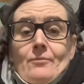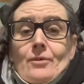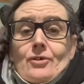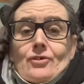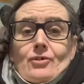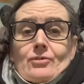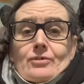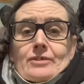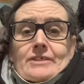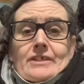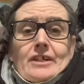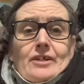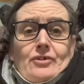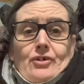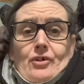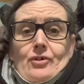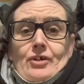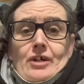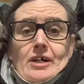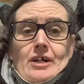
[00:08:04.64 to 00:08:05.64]
my doctors say,
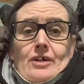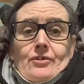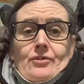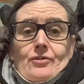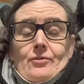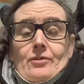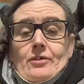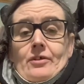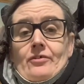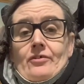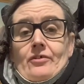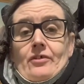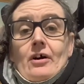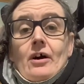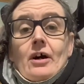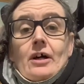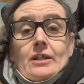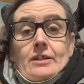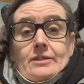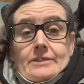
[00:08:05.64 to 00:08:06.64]
no, you can't do this.
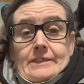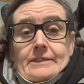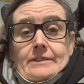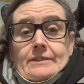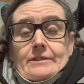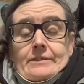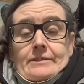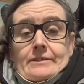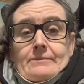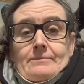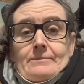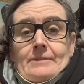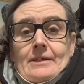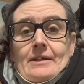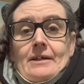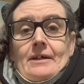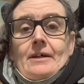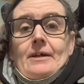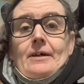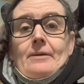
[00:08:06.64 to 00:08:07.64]
I listen to them,
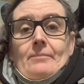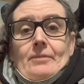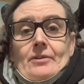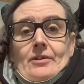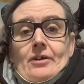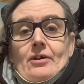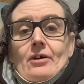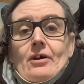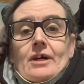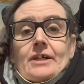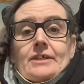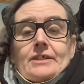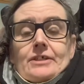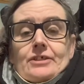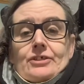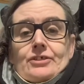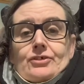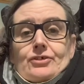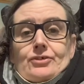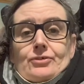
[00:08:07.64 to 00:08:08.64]
but then I
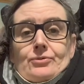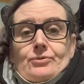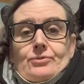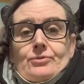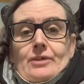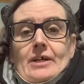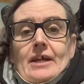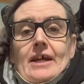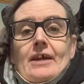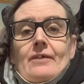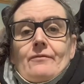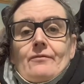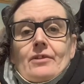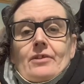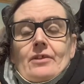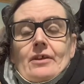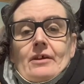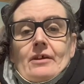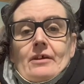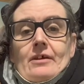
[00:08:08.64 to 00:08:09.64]
need to do
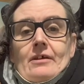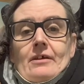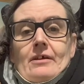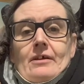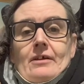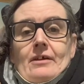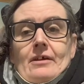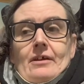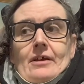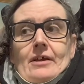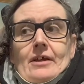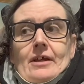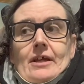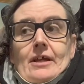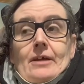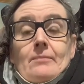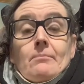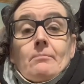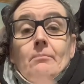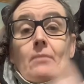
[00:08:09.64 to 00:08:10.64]
everything
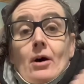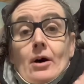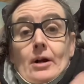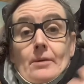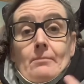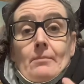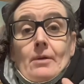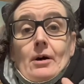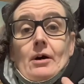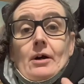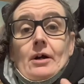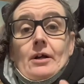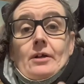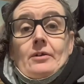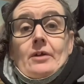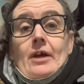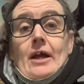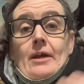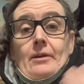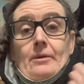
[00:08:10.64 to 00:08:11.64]
in my
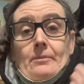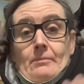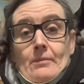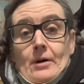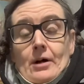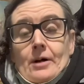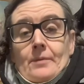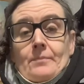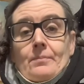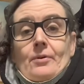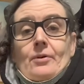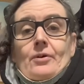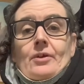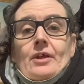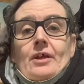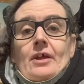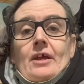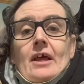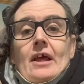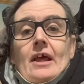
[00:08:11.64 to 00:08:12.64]
mind and in my
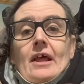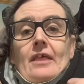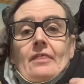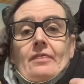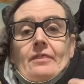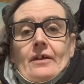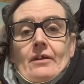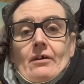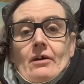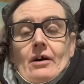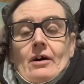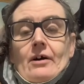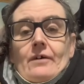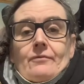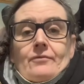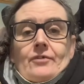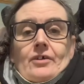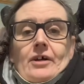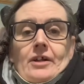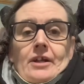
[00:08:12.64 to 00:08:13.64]
body that
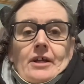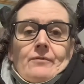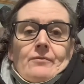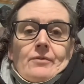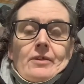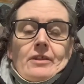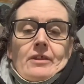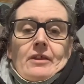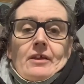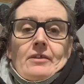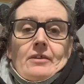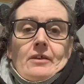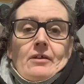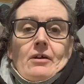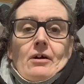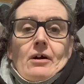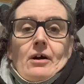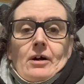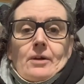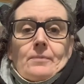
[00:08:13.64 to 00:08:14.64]
I've done everything
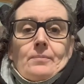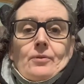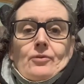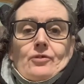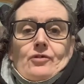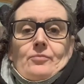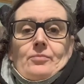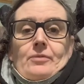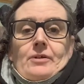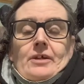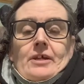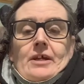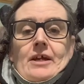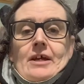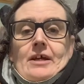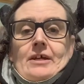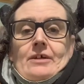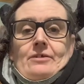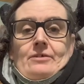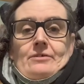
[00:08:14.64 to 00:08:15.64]
that I possibly
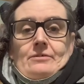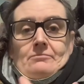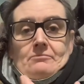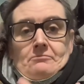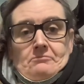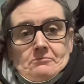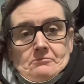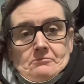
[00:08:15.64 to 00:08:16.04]
can.